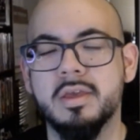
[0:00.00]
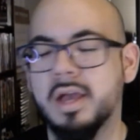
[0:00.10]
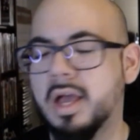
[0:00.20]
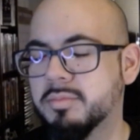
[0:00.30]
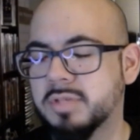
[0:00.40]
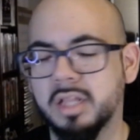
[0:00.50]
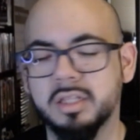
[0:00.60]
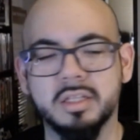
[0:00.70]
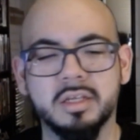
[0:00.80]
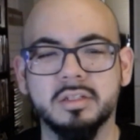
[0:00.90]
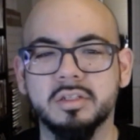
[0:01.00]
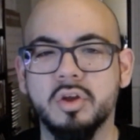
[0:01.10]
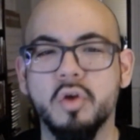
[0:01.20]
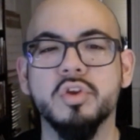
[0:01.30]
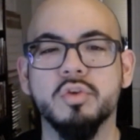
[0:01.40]
I'm telling you,
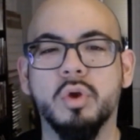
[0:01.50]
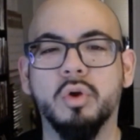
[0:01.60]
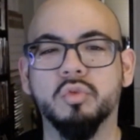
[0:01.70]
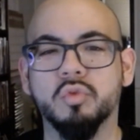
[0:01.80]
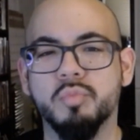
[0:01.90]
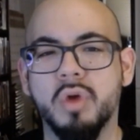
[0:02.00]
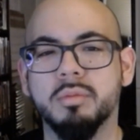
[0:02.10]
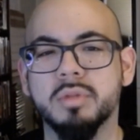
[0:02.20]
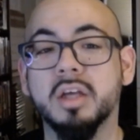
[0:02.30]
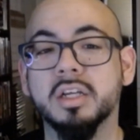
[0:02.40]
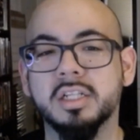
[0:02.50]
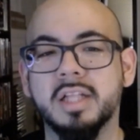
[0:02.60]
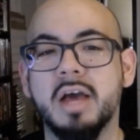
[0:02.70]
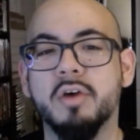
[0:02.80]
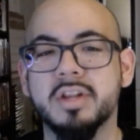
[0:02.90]
Cody Rhodes was probably on
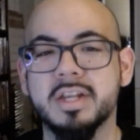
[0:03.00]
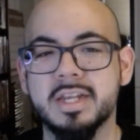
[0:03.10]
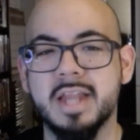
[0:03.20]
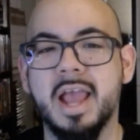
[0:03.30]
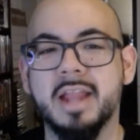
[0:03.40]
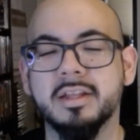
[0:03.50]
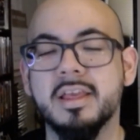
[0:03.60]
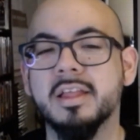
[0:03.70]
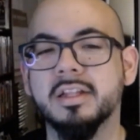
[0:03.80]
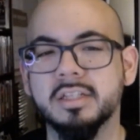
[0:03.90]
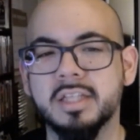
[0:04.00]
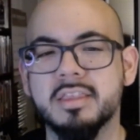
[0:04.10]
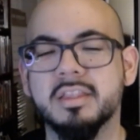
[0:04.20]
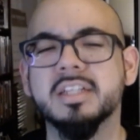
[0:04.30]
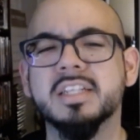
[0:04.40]
cloud nine,
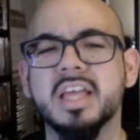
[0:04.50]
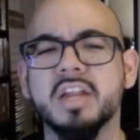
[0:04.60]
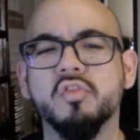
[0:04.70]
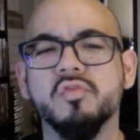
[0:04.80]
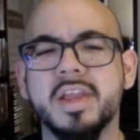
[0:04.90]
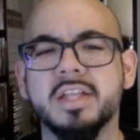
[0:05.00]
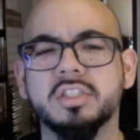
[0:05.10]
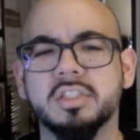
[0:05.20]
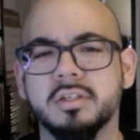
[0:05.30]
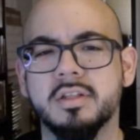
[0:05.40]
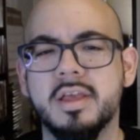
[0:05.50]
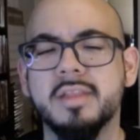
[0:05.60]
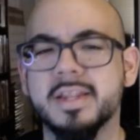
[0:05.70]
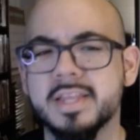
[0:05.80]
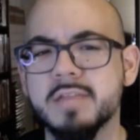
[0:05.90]
listening to that ovation
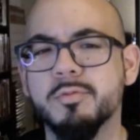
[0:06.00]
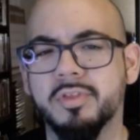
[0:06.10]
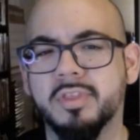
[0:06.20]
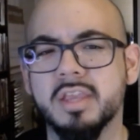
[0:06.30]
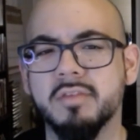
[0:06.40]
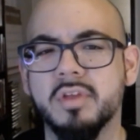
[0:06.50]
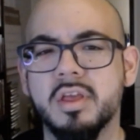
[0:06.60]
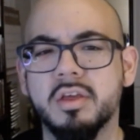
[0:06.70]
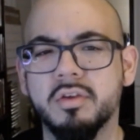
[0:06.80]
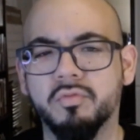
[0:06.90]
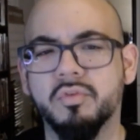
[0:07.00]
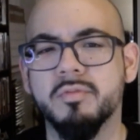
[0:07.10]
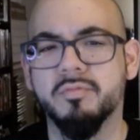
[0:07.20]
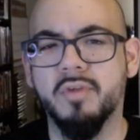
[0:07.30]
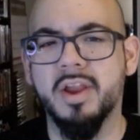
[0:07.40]
that he received from
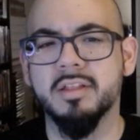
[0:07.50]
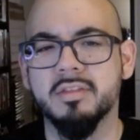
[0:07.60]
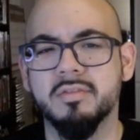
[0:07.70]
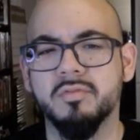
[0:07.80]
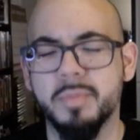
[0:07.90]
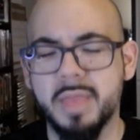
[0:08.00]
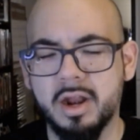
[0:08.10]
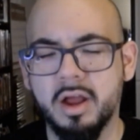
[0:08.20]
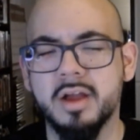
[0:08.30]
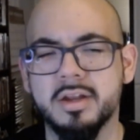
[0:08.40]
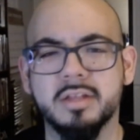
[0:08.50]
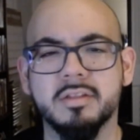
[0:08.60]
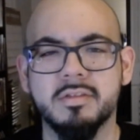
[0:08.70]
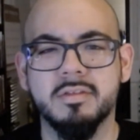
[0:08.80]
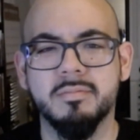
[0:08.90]
France, from that
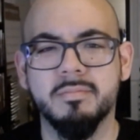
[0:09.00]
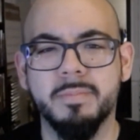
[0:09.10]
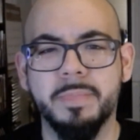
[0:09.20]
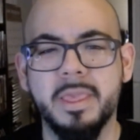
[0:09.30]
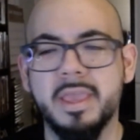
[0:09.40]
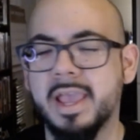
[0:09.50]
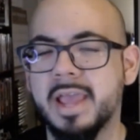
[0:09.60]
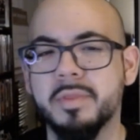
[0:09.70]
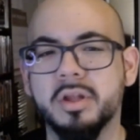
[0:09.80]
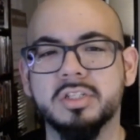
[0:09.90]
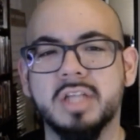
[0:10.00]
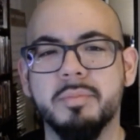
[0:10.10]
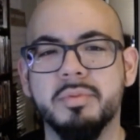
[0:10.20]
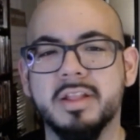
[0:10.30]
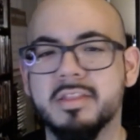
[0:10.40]
audience. And then on top of
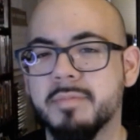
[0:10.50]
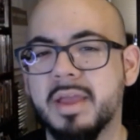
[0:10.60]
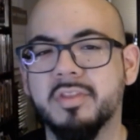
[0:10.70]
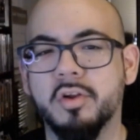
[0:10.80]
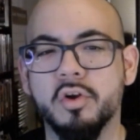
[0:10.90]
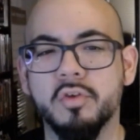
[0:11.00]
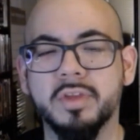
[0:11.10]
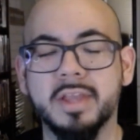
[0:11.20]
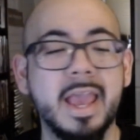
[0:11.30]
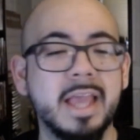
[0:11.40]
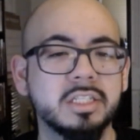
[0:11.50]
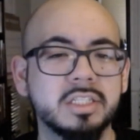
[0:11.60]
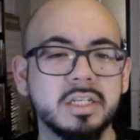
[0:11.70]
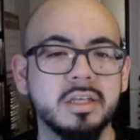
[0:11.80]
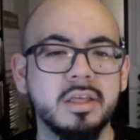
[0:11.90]
that, Samantha Irving, as
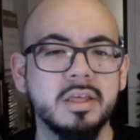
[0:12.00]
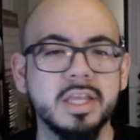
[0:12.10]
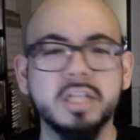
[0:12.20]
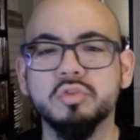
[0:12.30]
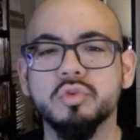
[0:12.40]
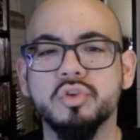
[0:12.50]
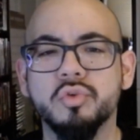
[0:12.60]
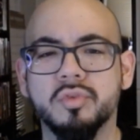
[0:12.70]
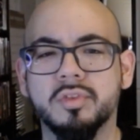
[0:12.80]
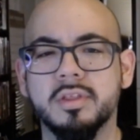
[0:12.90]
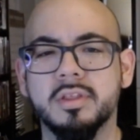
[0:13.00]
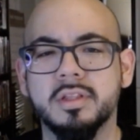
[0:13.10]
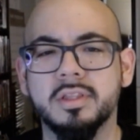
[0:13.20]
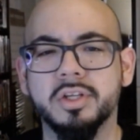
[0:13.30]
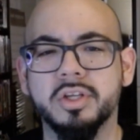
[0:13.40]
she introduced
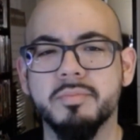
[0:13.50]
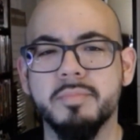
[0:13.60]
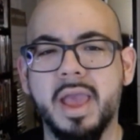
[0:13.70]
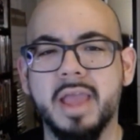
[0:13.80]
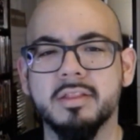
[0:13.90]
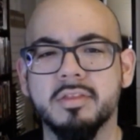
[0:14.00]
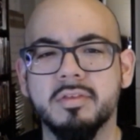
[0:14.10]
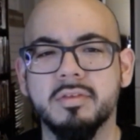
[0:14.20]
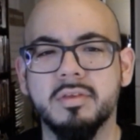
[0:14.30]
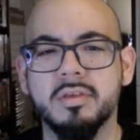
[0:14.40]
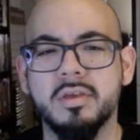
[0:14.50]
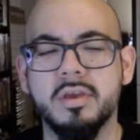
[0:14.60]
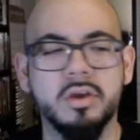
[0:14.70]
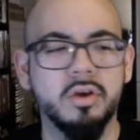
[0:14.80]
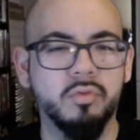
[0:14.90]
the combatants,
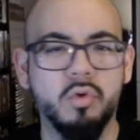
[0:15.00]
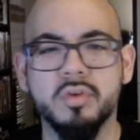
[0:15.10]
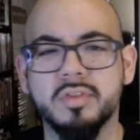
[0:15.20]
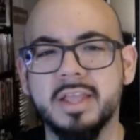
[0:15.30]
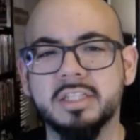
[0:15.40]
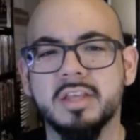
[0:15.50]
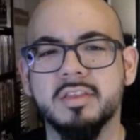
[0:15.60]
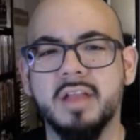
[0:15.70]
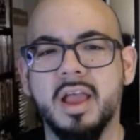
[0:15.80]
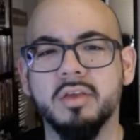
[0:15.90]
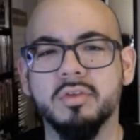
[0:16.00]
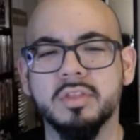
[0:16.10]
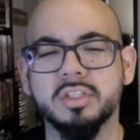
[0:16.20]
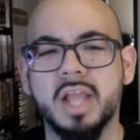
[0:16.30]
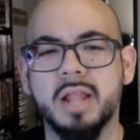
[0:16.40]
of course, AJ Styles, the
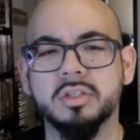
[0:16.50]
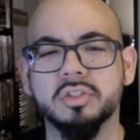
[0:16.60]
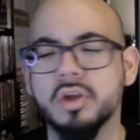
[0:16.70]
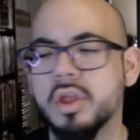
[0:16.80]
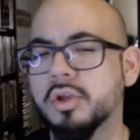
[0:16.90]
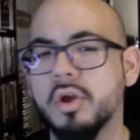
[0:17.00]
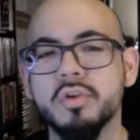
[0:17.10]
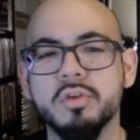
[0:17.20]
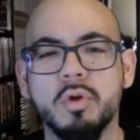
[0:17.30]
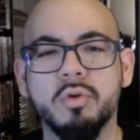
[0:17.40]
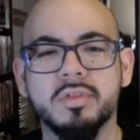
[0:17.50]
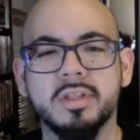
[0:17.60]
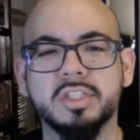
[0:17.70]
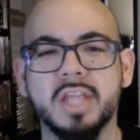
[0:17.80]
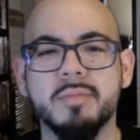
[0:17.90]
challenger, Cody Rhodes, the
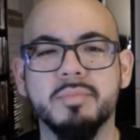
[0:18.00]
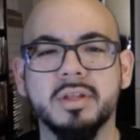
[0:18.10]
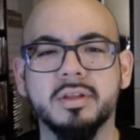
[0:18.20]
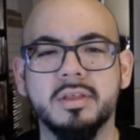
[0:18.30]
champion,